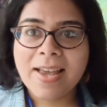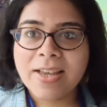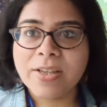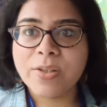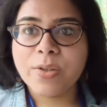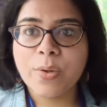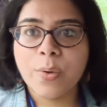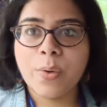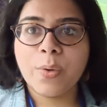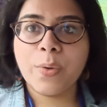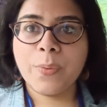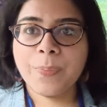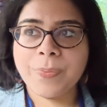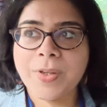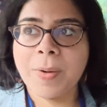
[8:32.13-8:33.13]

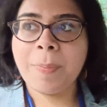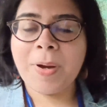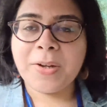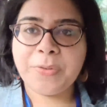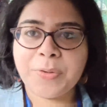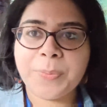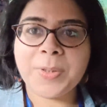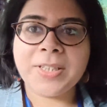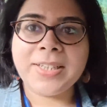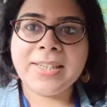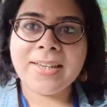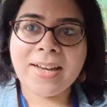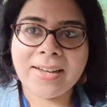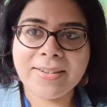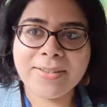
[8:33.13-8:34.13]
So apart from the tea
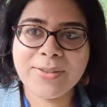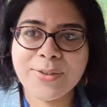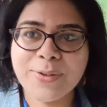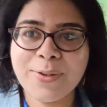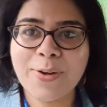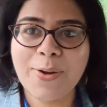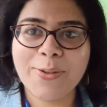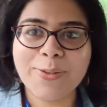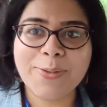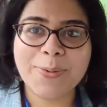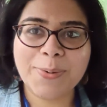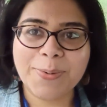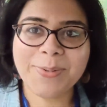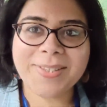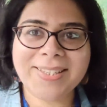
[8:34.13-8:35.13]
gardens, you'll
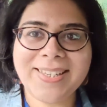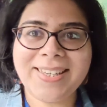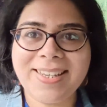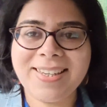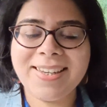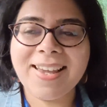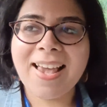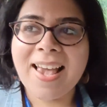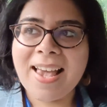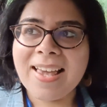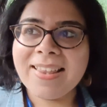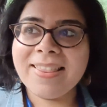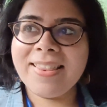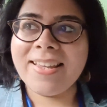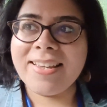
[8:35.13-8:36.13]
also see
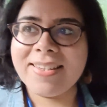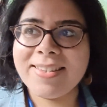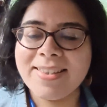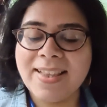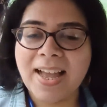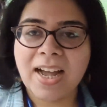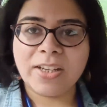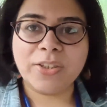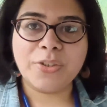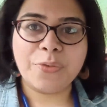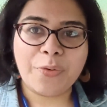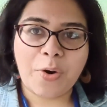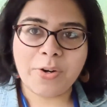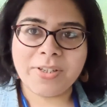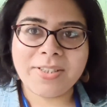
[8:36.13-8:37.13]
this large
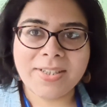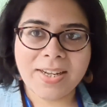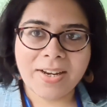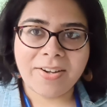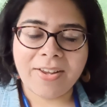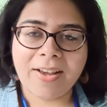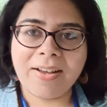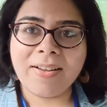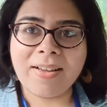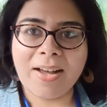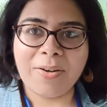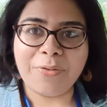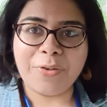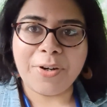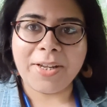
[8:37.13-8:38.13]
forest area
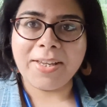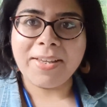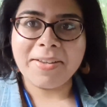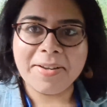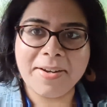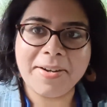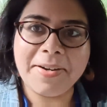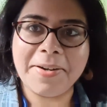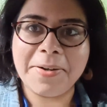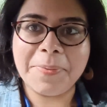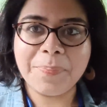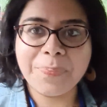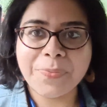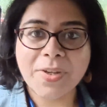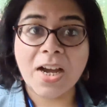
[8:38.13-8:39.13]
covering
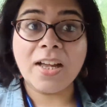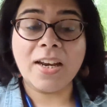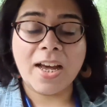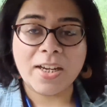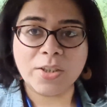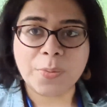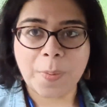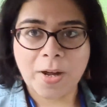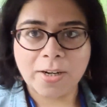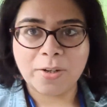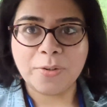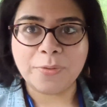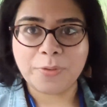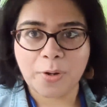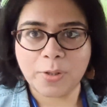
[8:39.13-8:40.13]
a large part
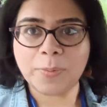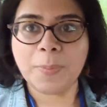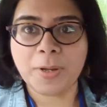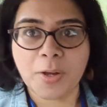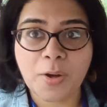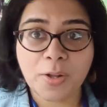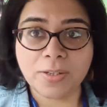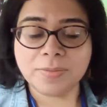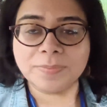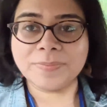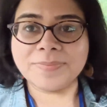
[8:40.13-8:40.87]
of North Bengal.